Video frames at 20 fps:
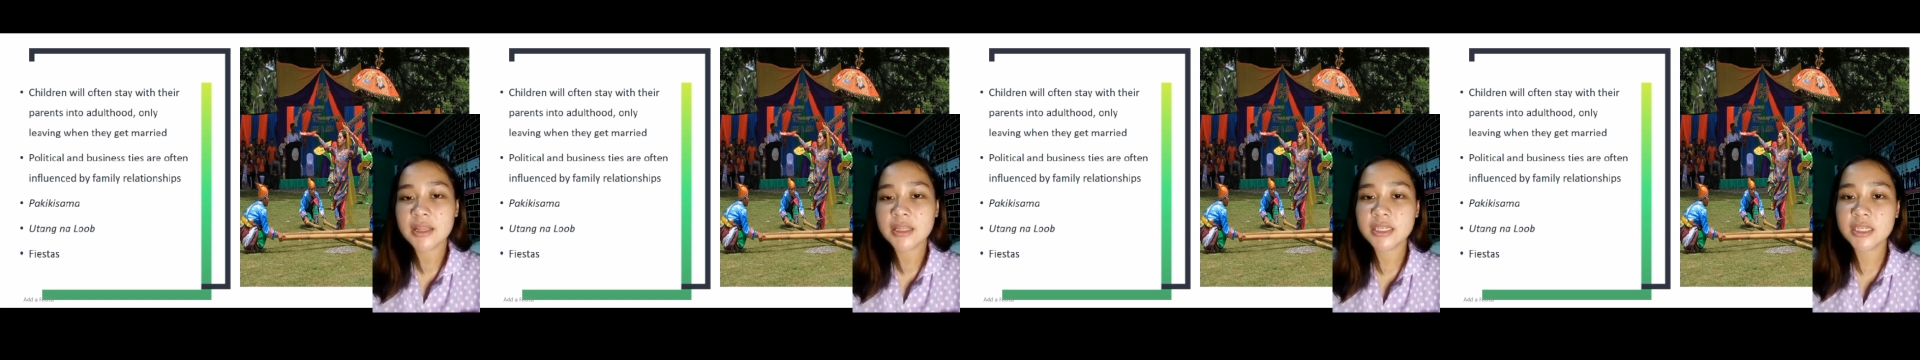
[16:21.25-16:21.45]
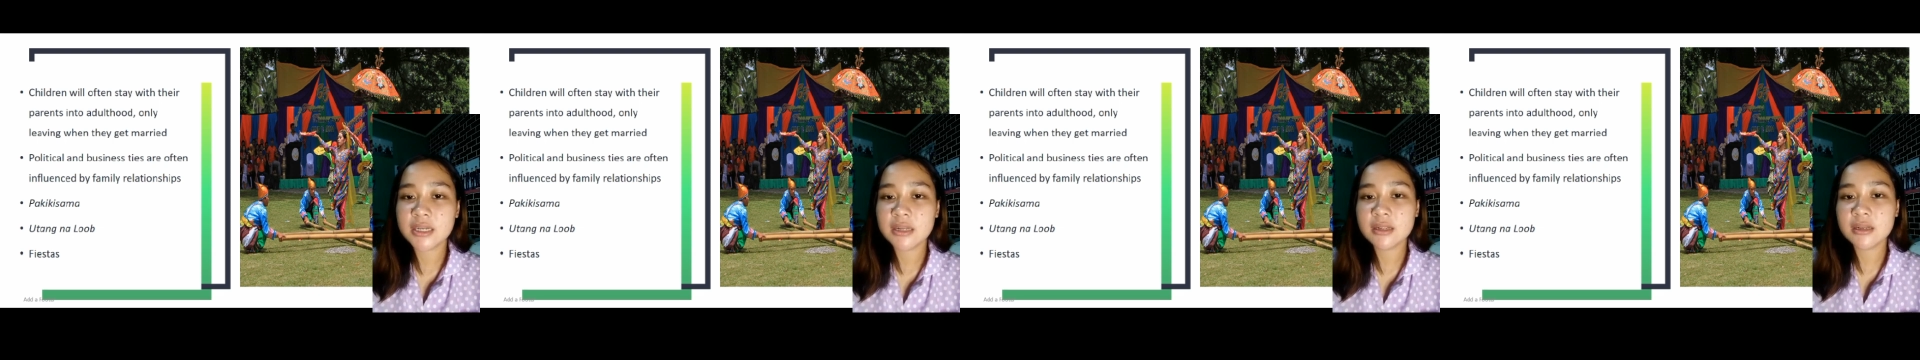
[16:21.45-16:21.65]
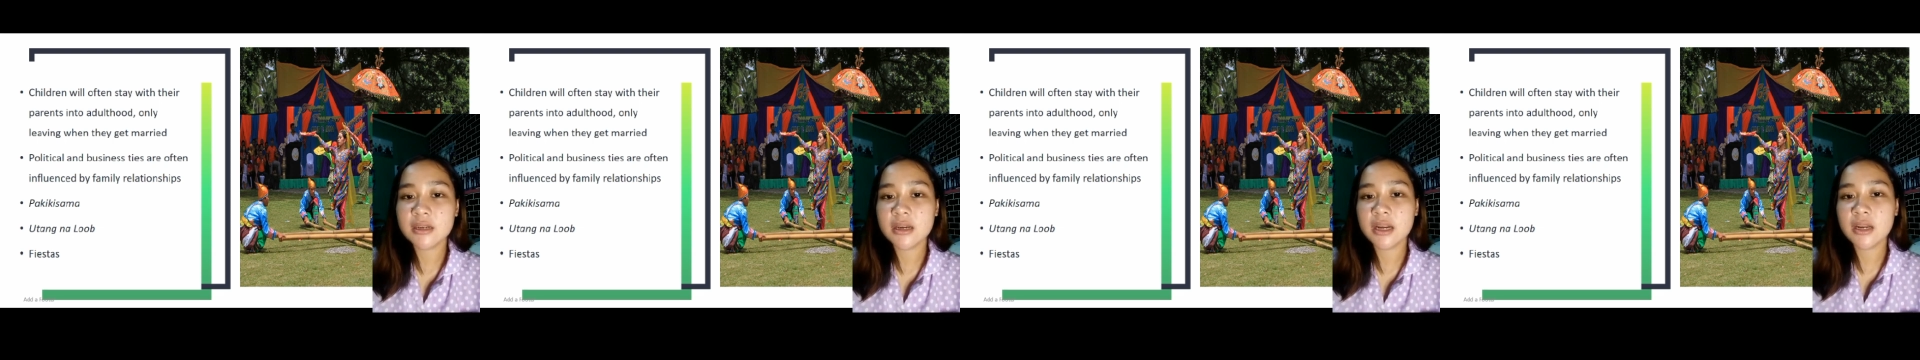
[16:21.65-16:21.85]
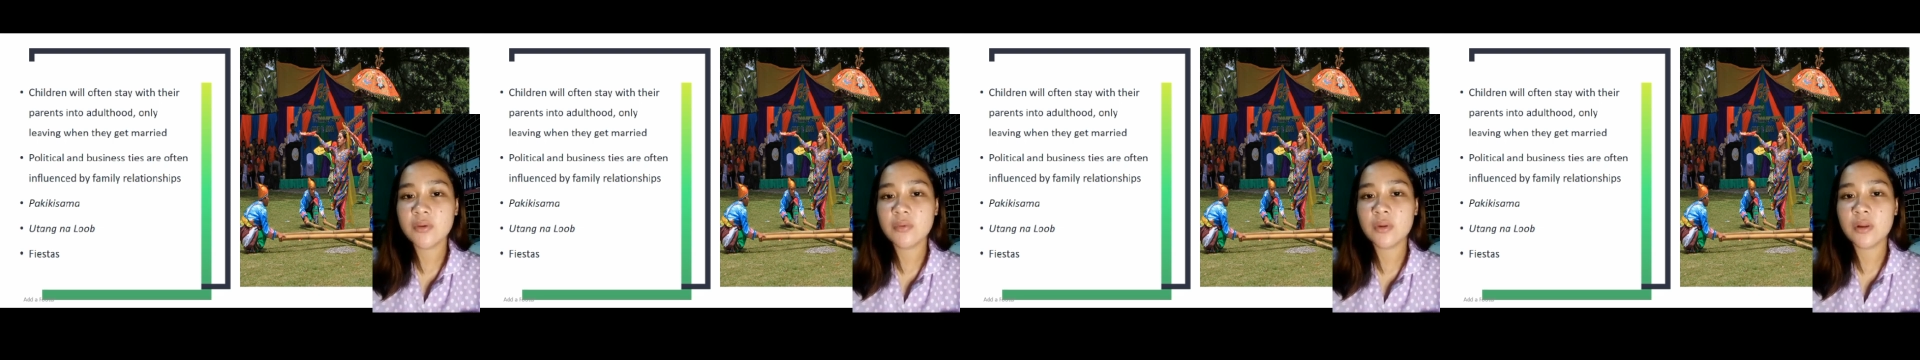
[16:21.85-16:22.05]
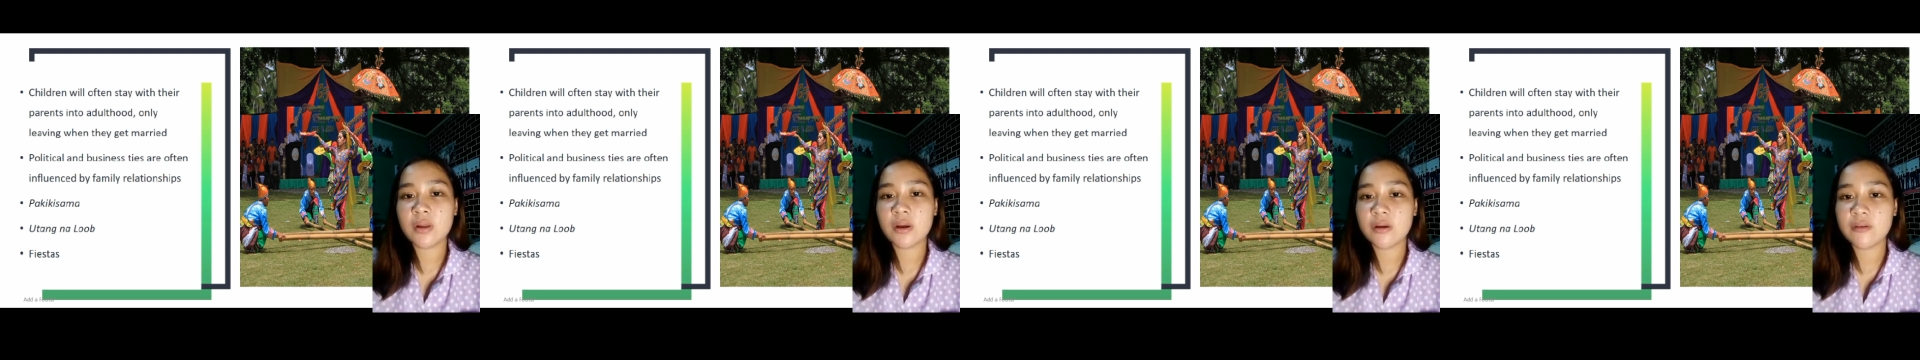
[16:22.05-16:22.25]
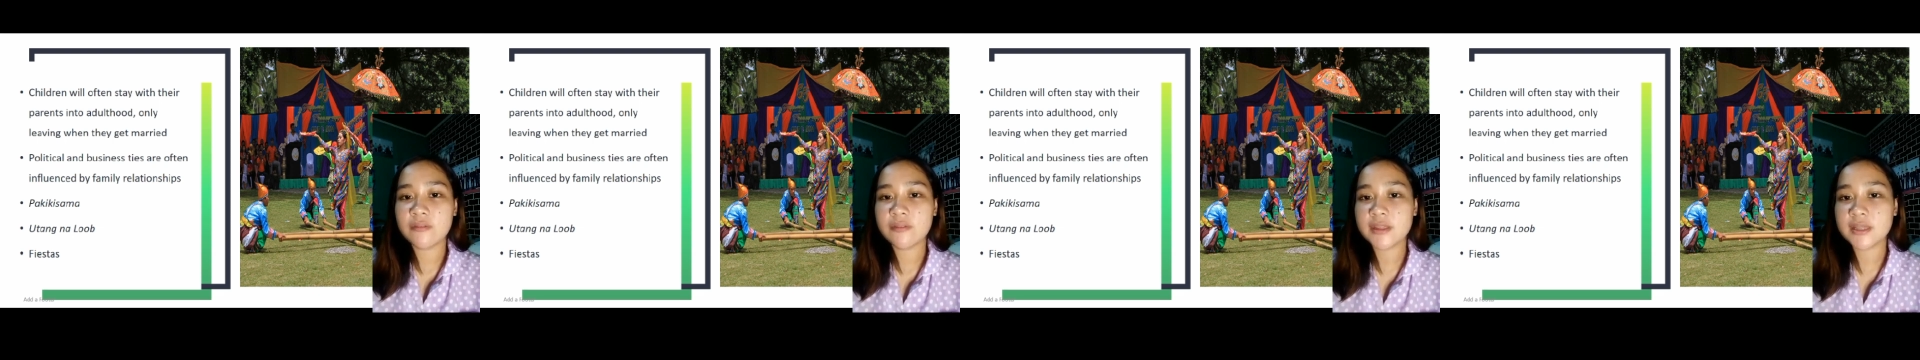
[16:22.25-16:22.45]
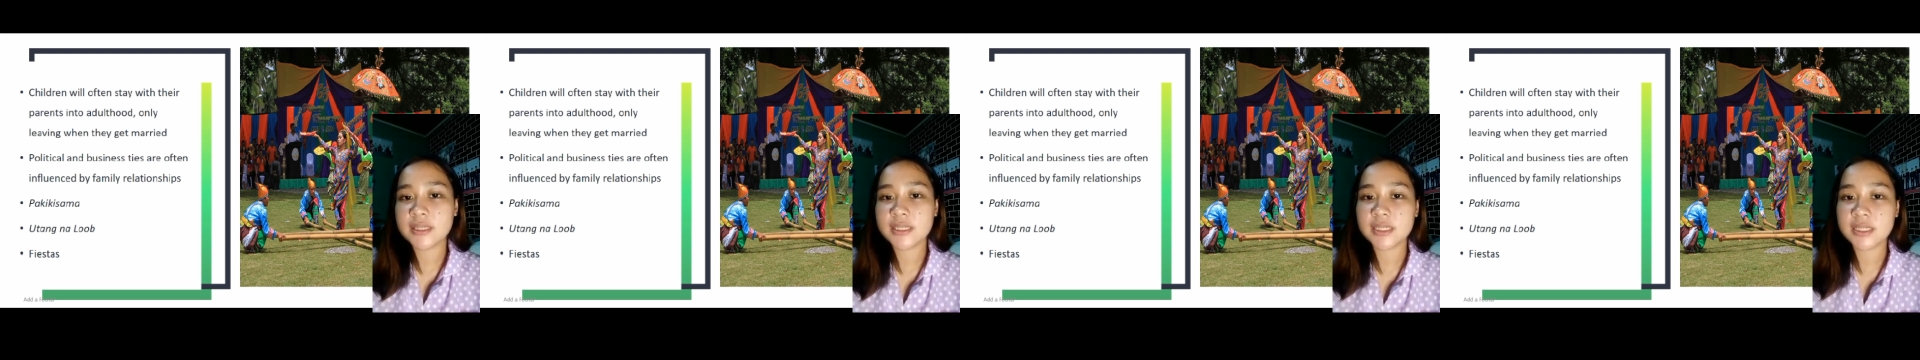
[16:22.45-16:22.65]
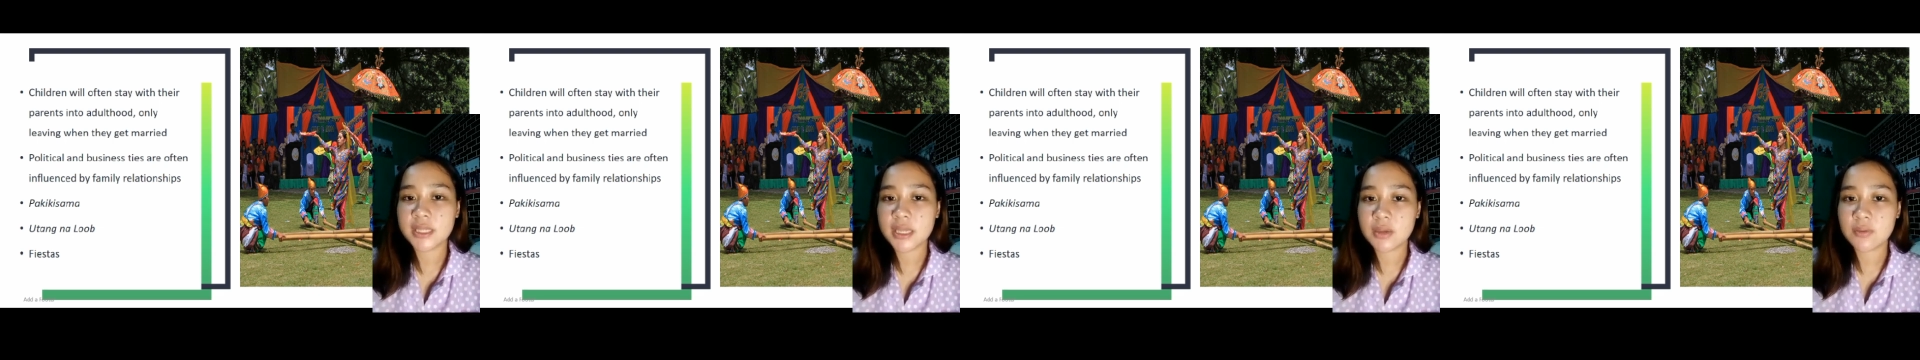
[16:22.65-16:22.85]
Children will often
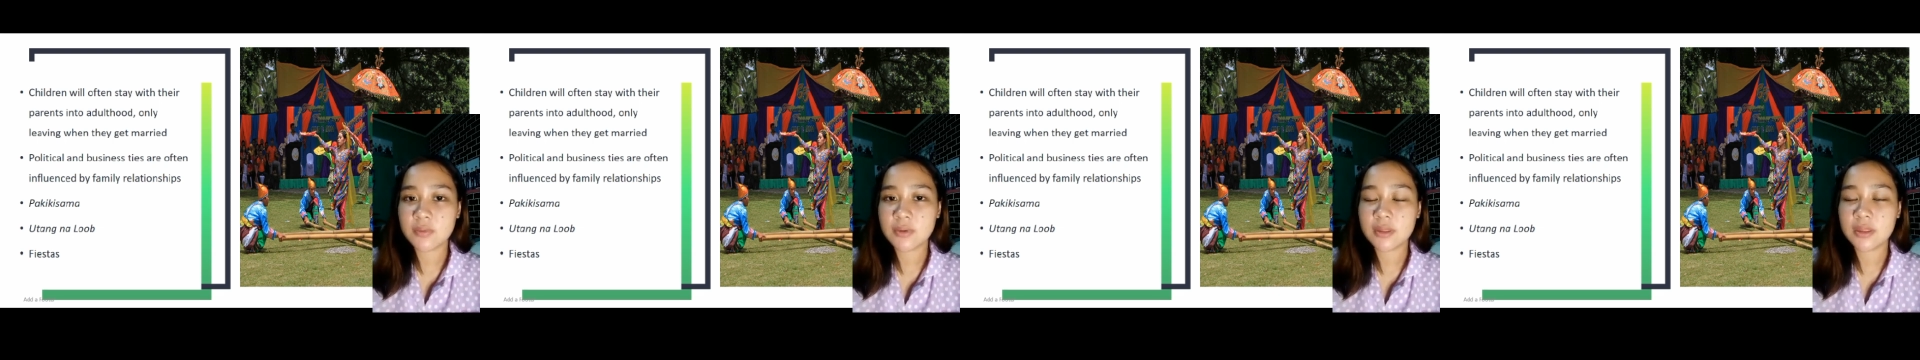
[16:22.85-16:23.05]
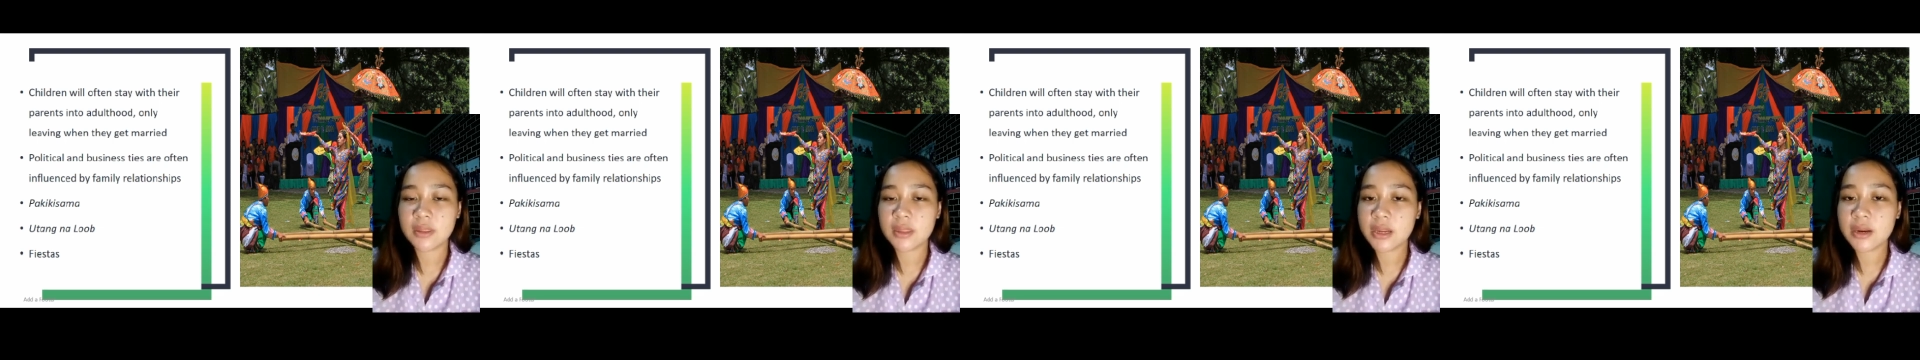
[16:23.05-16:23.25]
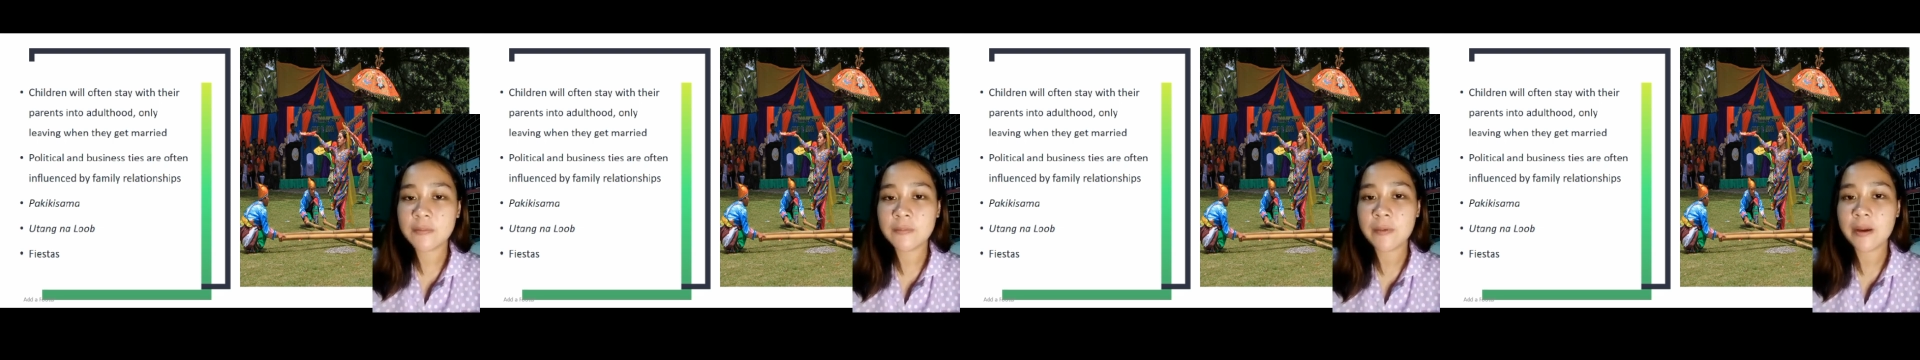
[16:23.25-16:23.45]
stay with their